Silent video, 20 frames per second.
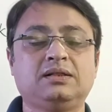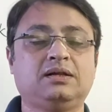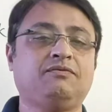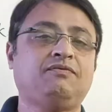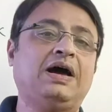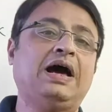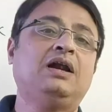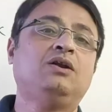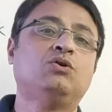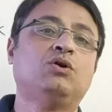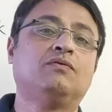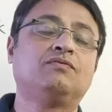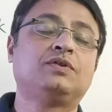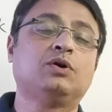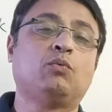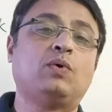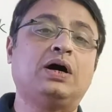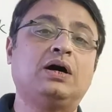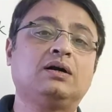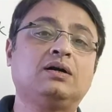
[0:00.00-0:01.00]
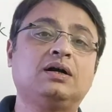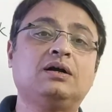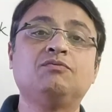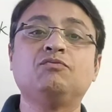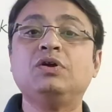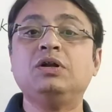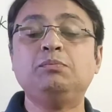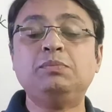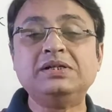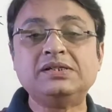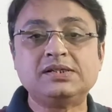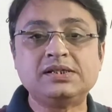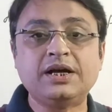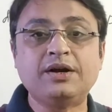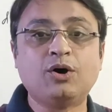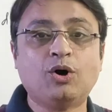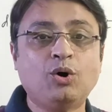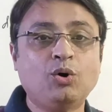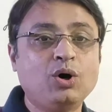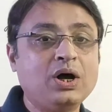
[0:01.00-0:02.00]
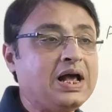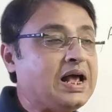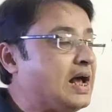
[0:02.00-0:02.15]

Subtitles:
The value of the work done will be zero,